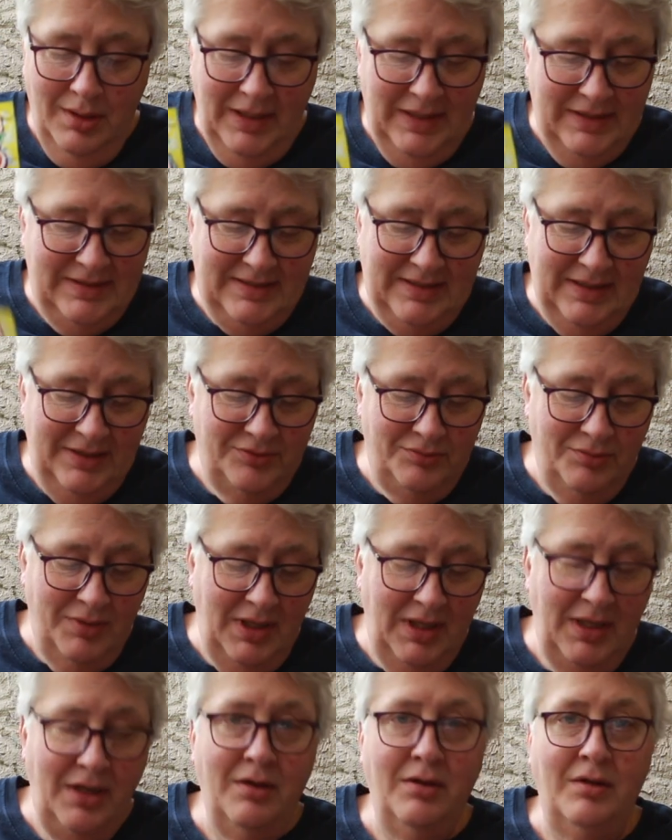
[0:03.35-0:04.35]
It says
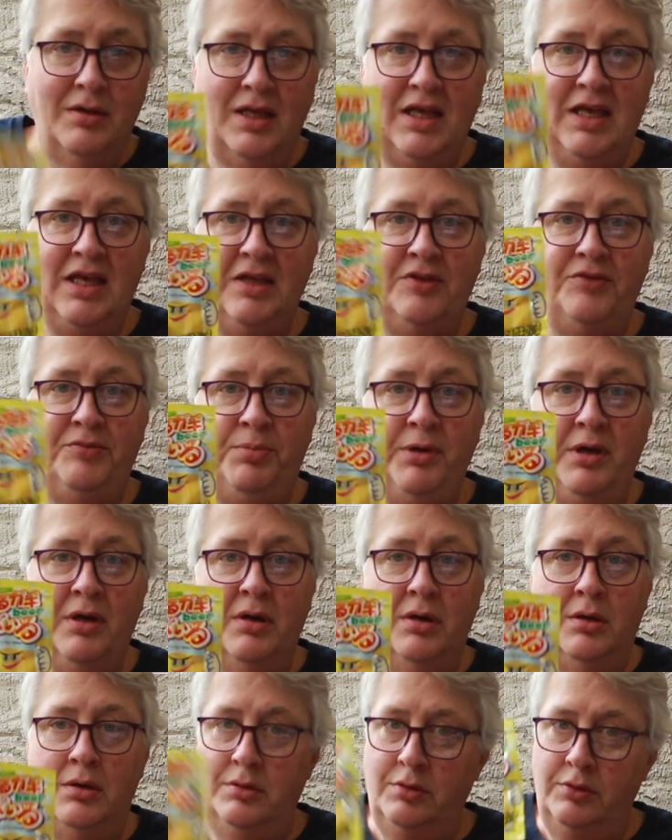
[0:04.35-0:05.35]
right here, kid's beer.